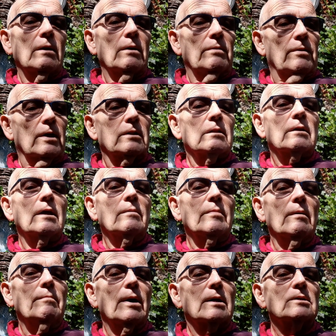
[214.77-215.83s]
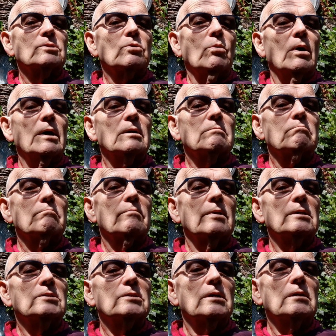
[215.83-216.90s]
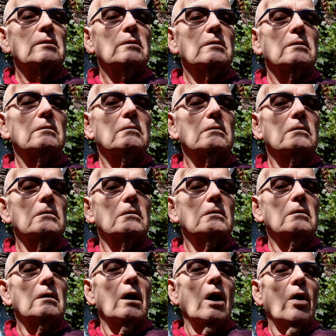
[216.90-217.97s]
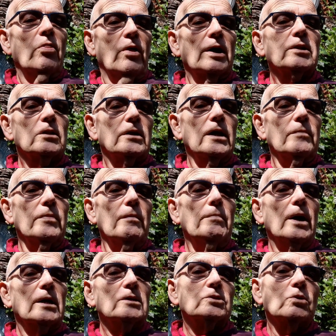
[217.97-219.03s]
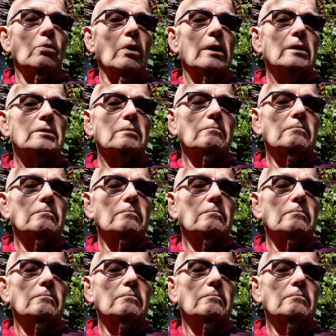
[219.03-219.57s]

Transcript: "That'll keep the buggers quiet," they said. "That'll keep the buggers quiet."